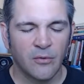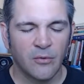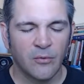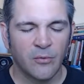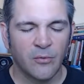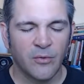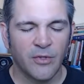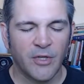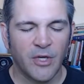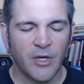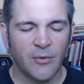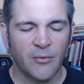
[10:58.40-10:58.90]

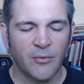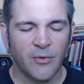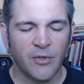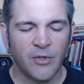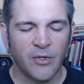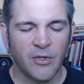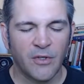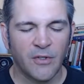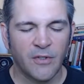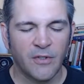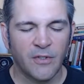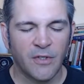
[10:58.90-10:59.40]
What that
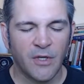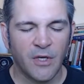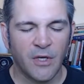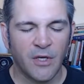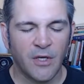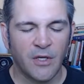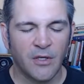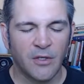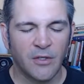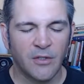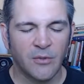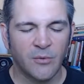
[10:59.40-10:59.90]
really is
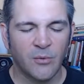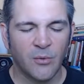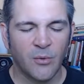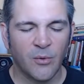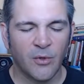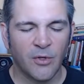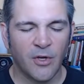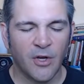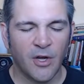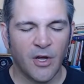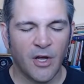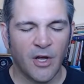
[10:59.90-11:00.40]
saying is we
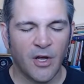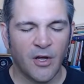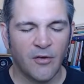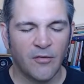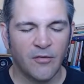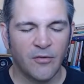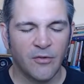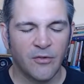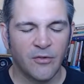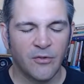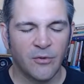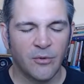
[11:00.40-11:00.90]
want to have
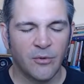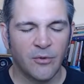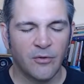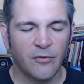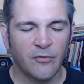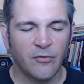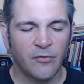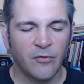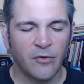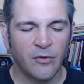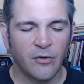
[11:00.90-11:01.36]
this sort of